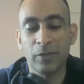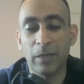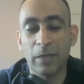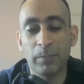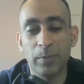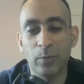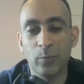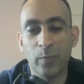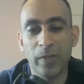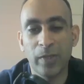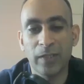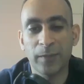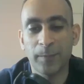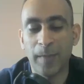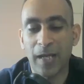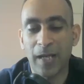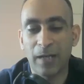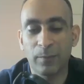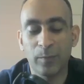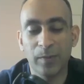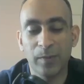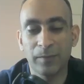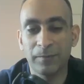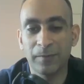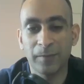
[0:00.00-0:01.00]
couple of weeks
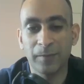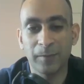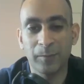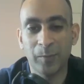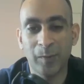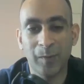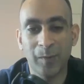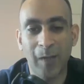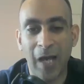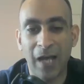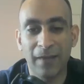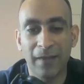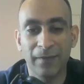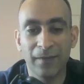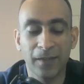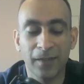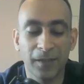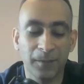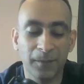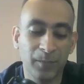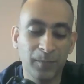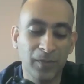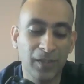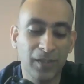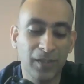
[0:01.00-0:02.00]
back, we had the